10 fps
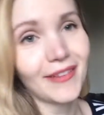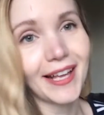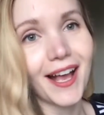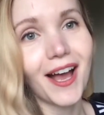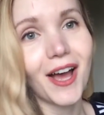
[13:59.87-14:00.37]

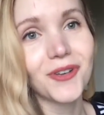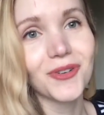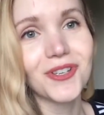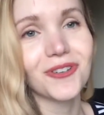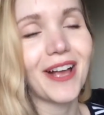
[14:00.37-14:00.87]
have like
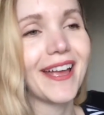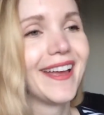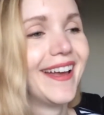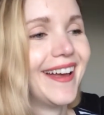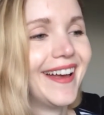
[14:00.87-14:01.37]
100 to write.
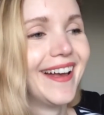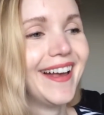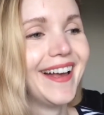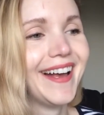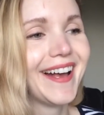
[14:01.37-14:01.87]

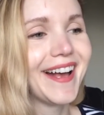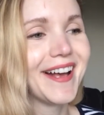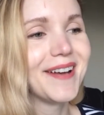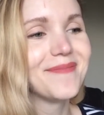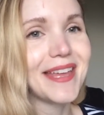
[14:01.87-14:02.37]

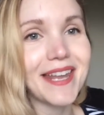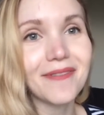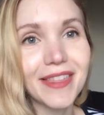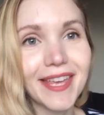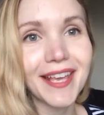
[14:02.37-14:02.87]
And
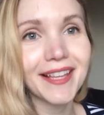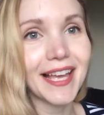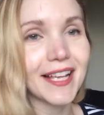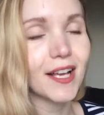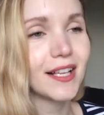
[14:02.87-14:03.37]
everything like